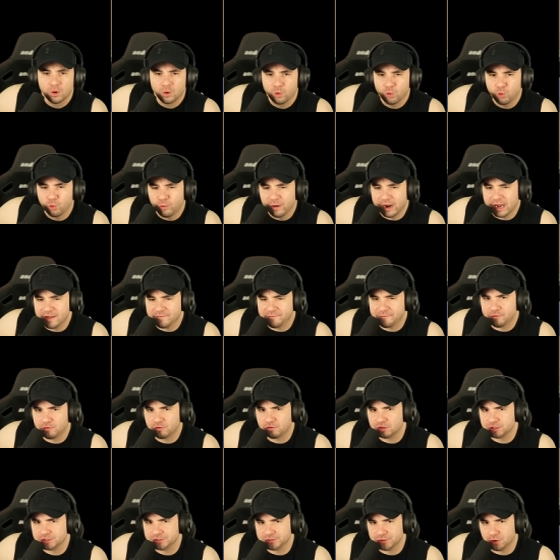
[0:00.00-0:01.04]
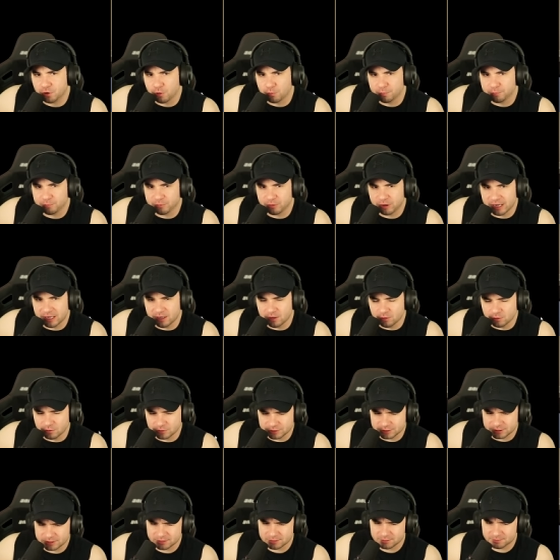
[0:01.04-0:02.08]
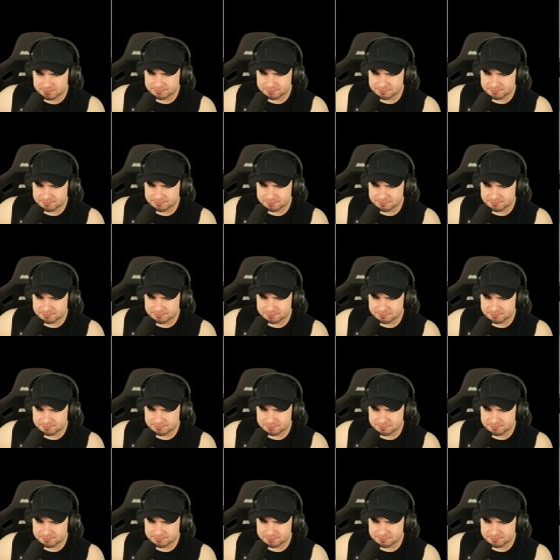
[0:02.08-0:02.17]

Wait for a result, Pringles.